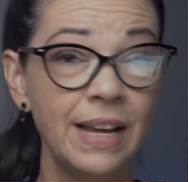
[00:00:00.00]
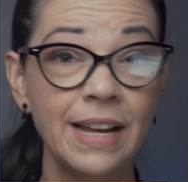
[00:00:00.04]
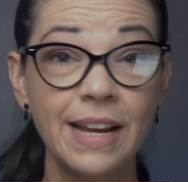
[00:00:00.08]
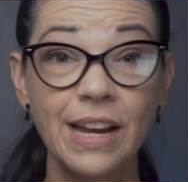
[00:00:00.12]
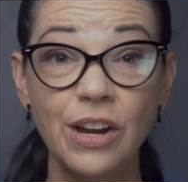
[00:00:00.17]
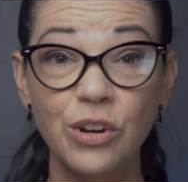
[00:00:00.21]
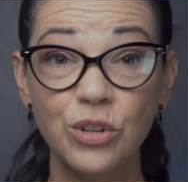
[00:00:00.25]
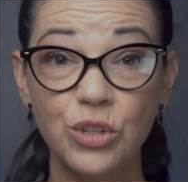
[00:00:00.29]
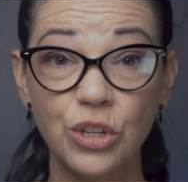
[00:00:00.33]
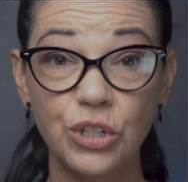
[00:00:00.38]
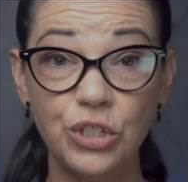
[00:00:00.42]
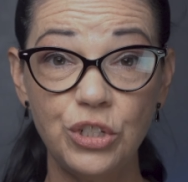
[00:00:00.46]

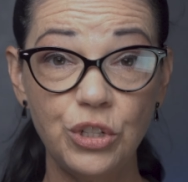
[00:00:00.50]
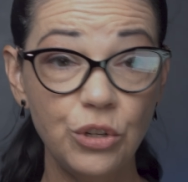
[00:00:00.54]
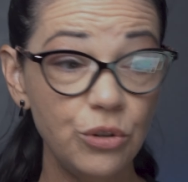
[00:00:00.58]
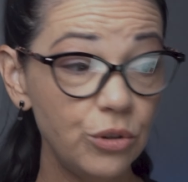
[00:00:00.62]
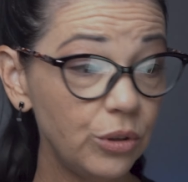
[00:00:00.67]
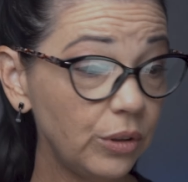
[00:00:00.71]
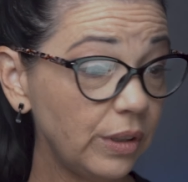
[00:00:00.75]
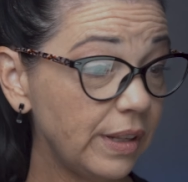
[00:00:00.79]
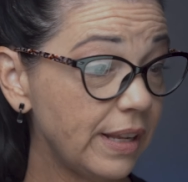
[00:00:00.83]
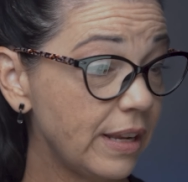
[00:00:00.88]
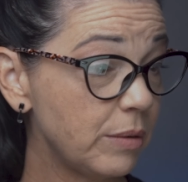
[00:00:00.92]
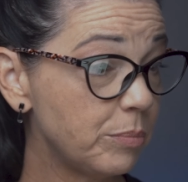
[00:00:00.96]
Here's a
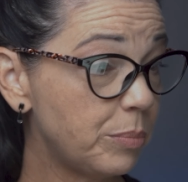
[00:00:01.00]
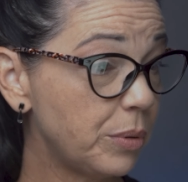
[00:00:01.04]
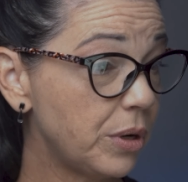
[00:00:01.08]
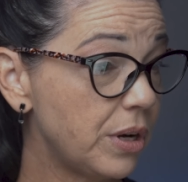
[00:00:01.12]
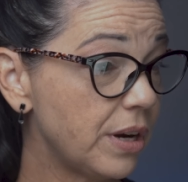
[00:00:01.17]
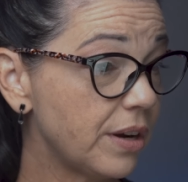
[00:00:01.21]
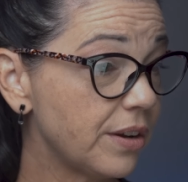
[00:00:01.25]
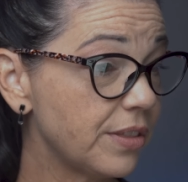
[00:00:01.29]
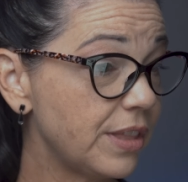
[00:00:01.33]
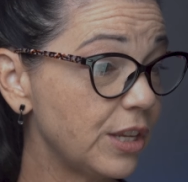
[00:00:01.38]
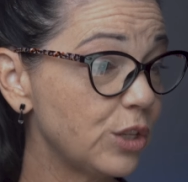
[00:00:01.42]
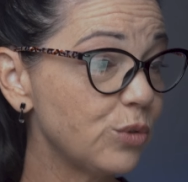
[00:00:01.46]
doodling
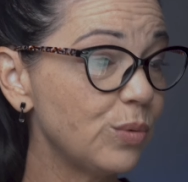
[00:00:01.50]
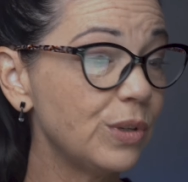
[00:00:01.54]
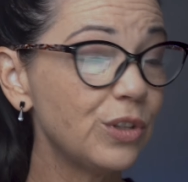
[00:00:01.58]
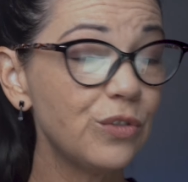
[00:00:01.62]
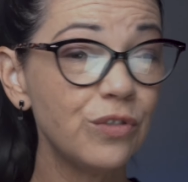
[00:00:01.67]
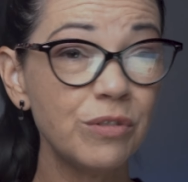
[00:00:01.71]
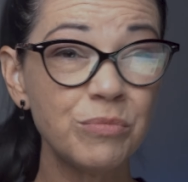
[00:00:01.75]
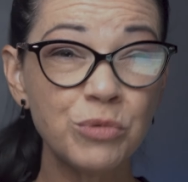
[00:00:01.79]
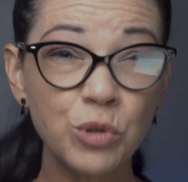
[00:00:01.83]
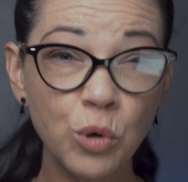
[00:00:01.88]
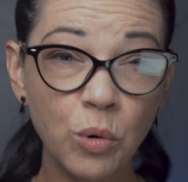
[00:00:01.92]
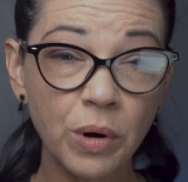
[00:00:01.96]
book. This one's
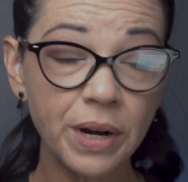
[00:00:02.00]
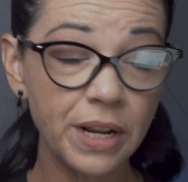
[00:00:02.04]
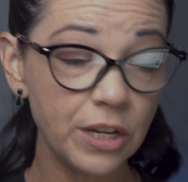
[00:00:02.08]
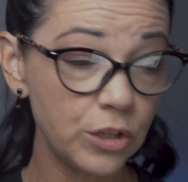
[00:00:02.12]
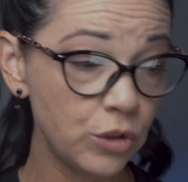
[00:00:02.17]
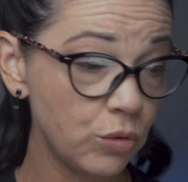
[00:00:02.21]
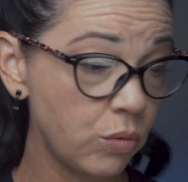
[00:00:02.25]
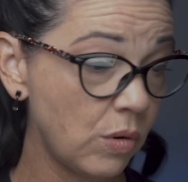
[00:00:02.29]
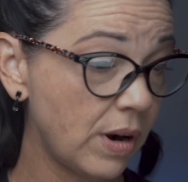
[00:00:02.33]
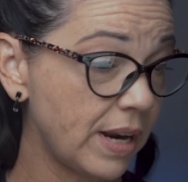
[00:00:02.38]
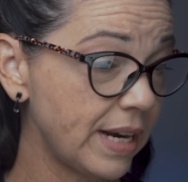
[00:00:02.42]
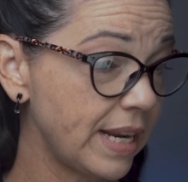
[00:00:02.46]
from
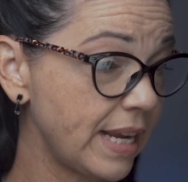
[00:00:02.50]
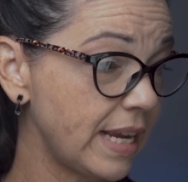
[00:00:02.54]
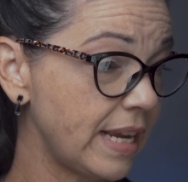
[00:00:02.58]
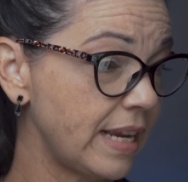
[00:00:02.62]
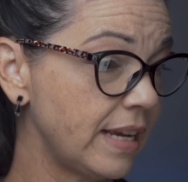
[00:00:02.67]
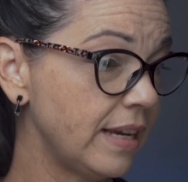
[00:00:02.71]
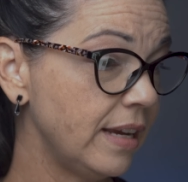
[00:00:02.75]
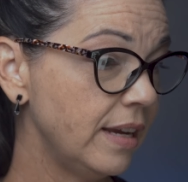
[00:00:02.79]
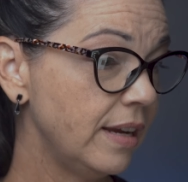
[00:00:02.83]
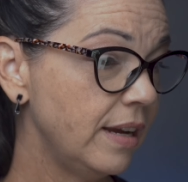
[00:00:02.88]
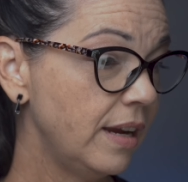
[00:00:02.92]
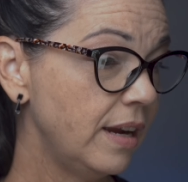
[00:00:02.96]
2020.